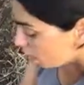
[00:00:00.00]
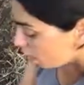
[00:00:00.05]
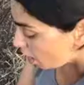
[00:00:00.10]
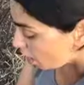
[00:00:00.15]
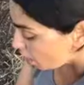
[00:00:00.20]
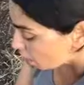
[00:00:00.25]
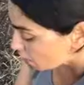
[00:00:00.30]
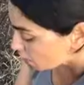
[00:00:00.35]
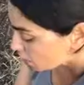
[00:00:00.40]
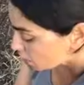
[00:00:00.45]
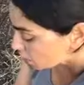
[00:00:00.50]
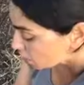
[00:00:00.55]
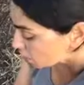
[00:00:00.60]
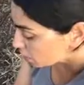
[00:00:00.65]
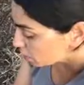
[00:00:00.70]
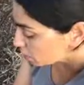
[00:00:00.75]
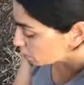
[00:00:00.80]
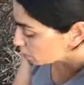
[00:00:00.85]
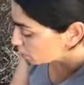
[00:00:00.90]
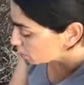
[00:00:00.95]
I'm
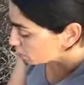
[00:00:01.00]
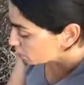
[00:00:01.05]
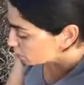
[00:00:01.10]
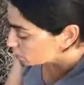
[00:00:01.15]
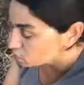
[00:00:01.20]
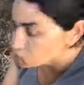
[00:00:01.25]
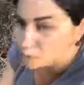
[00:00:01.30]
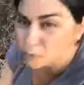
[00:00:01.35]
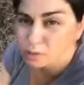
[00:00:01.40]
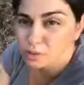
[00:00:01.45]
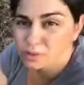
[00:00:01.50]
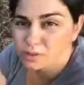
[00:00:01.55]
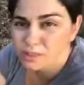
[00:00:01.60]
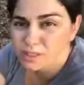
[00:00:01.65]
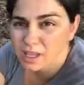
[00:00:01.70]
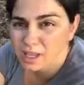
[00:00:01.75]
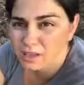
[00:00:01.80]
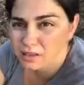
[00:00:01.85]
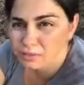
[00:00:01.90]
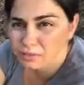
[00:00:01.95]
gonna do
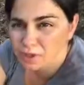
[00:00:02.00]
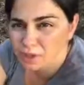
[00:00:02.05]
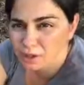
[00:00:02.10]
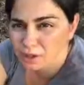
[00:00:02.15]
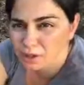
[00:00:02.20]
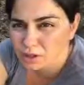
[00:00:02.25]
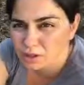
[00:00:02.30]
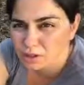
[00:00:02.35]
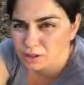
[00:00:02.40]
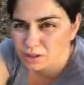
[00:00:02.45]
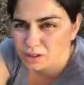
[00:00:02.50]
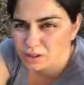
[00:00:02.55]
Denver's